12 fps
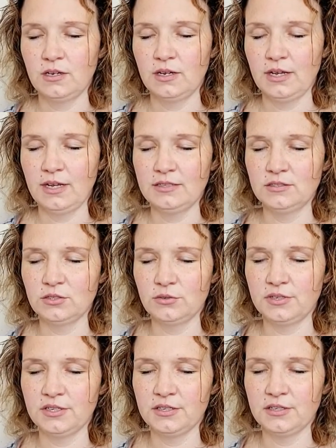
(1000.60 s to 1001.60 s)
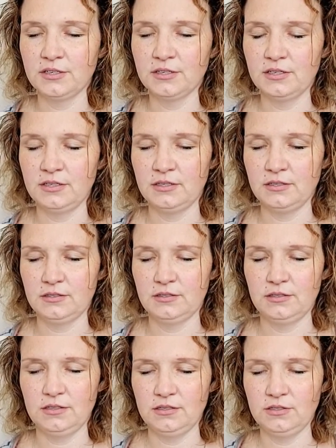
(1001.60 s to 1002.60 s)
and so here it
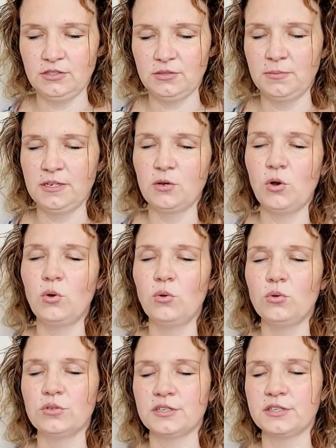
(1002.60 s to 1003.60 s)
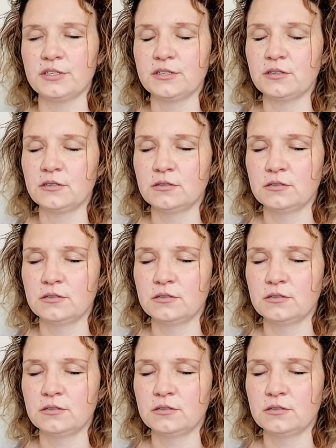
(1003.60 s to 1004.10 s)
is a big hole here